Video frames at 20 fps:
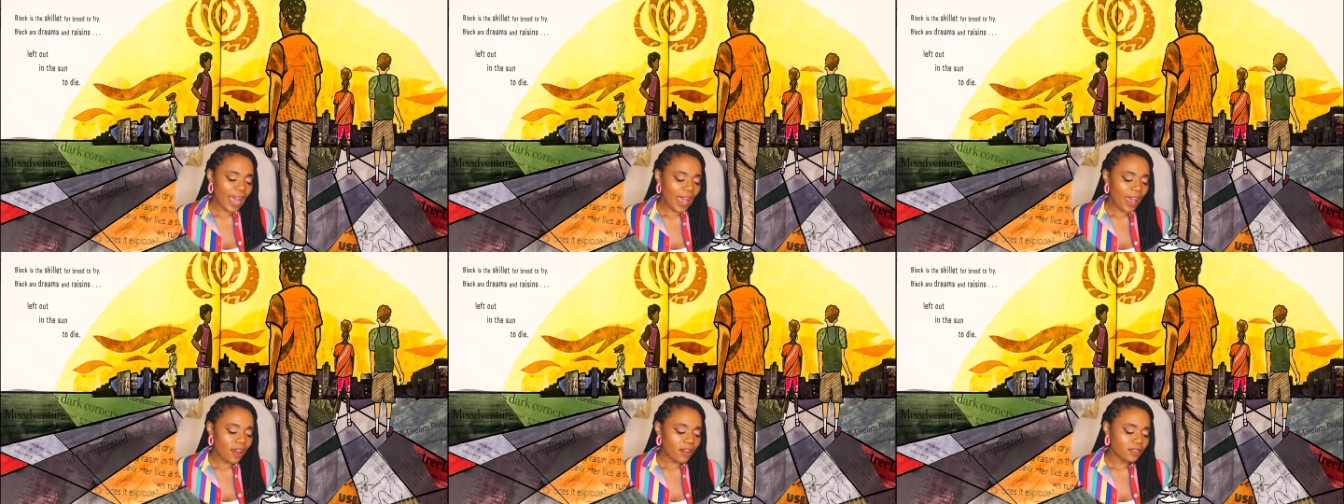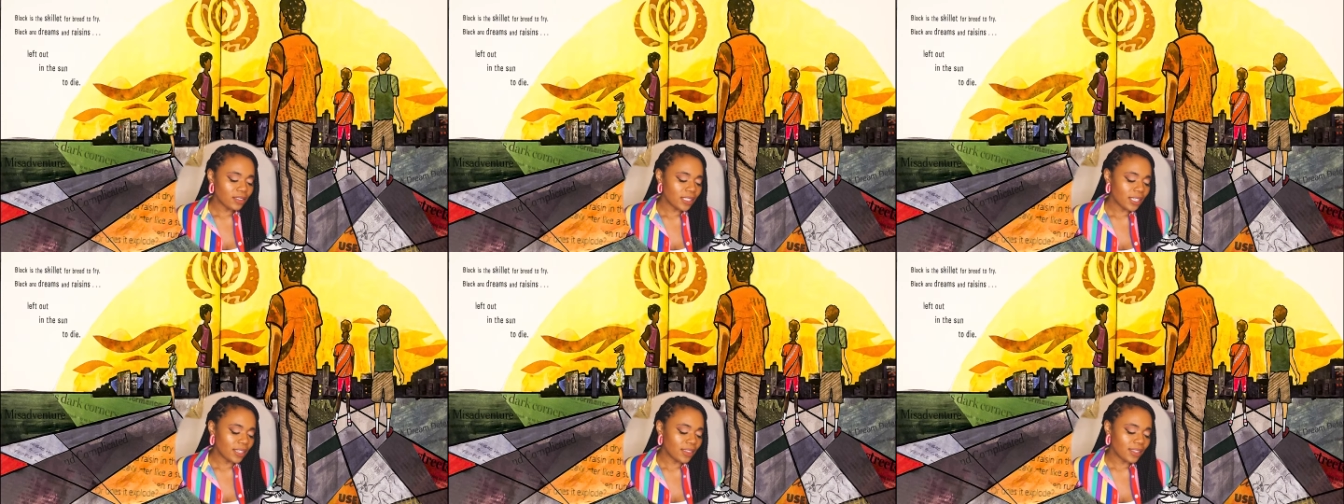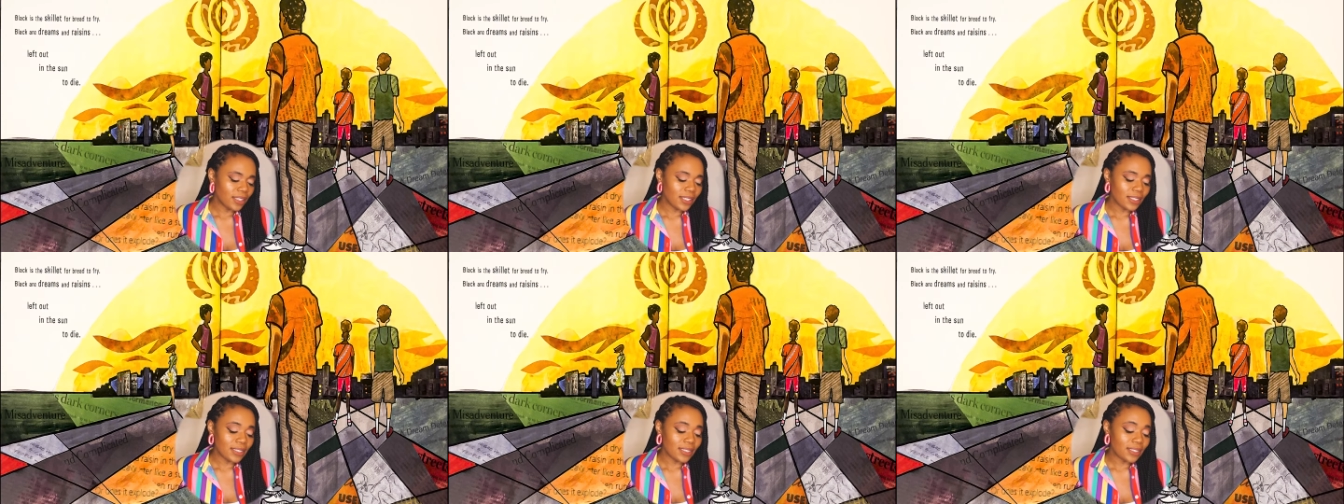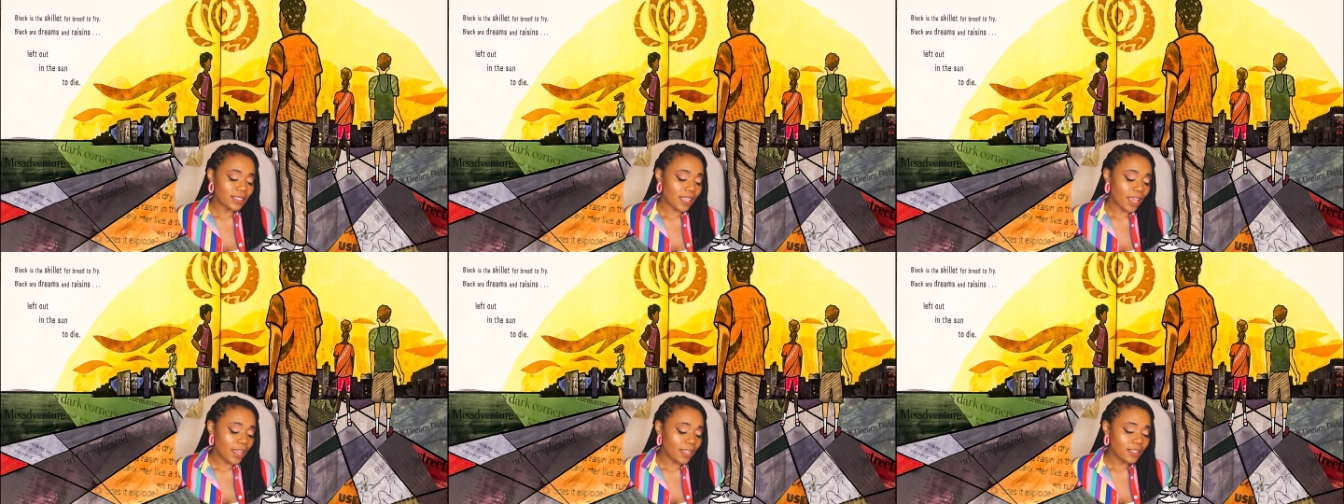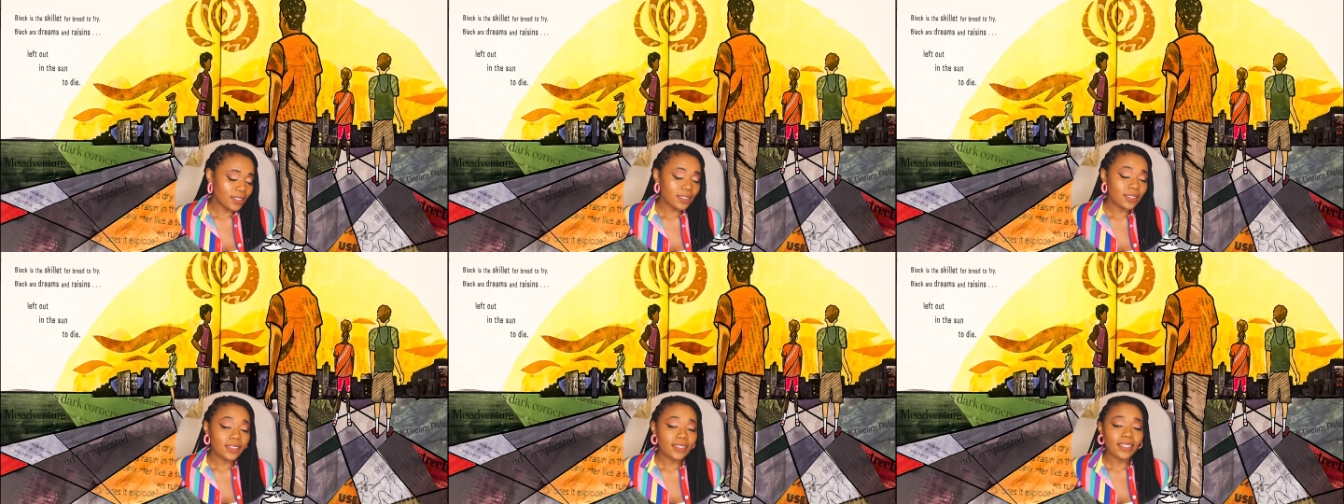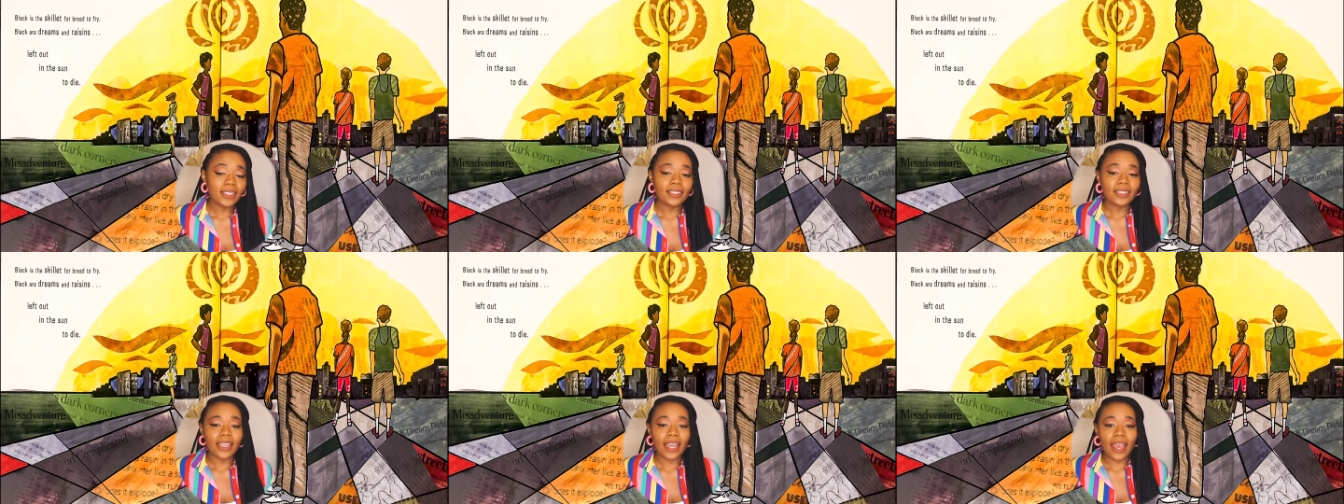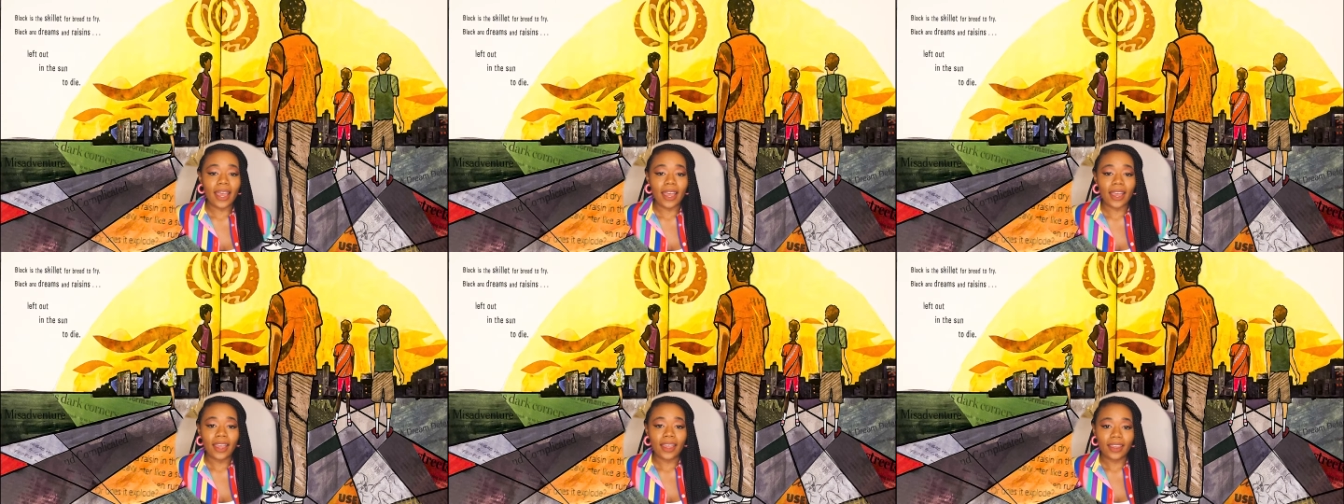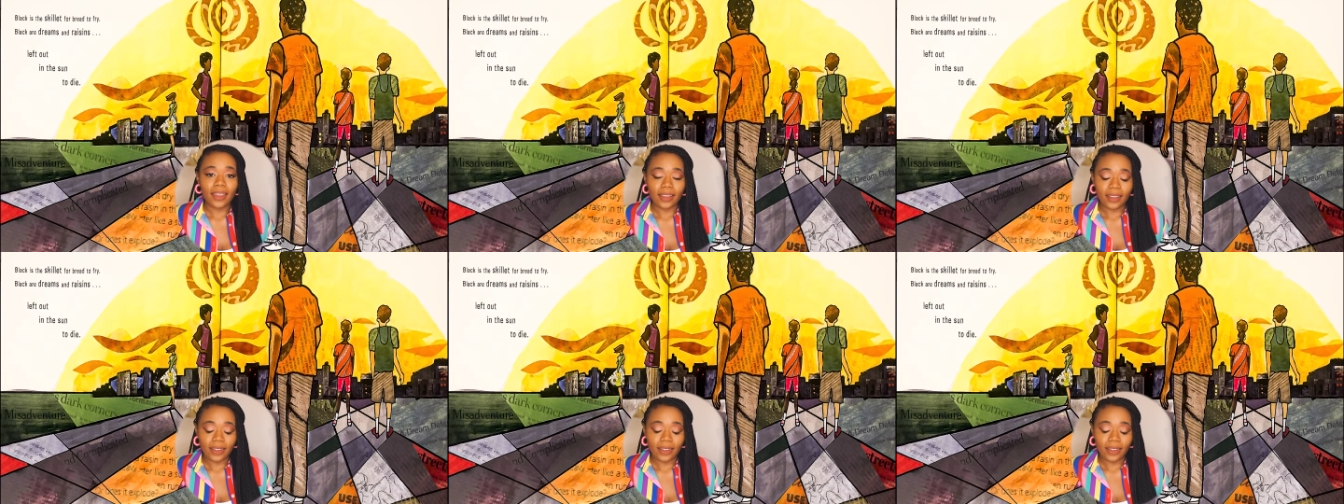out in the sun to die.